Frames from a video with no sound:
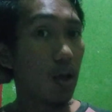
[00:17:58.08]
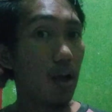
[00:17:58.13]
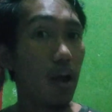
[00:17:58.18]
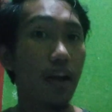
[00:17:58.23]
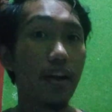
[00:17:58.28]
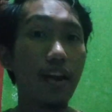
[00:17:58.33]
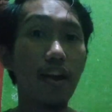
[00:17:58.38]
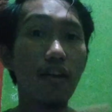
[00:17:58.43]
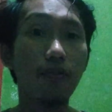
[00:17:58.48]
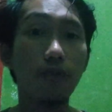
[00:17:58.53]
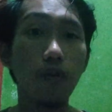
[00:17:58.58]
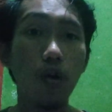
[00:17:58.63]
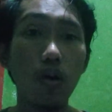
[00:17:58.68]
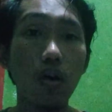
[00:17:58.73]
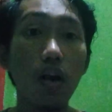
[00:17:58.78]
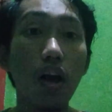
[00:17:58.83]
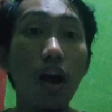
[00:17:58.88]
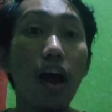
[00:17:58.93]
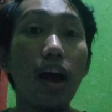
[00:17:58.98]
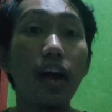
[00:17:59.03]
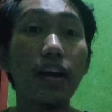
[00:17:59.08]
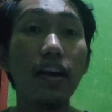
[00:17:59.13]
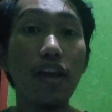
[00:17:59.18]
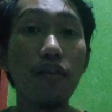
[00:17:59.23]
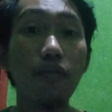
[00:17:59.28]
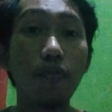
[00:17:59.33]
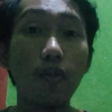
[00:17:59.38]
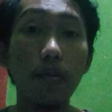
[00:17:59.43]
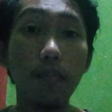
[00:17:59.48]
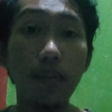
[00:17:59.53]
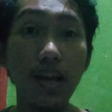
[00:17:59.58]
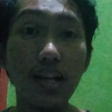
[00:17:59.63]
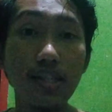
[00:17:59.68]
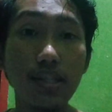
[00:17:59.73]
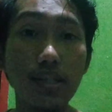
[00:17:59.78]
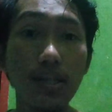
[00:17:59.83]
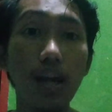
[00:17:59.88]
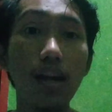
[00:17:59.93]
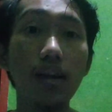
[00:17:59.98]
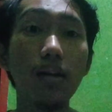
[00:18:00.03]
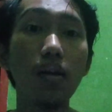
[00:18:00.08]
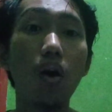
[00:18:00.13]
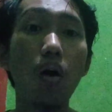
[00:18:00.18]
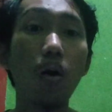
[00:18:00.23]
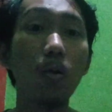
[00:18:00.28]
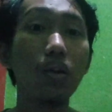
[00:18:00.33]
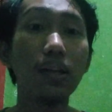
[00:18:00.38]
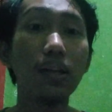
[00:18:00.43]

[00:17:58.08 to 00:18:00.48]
Therefore, the information on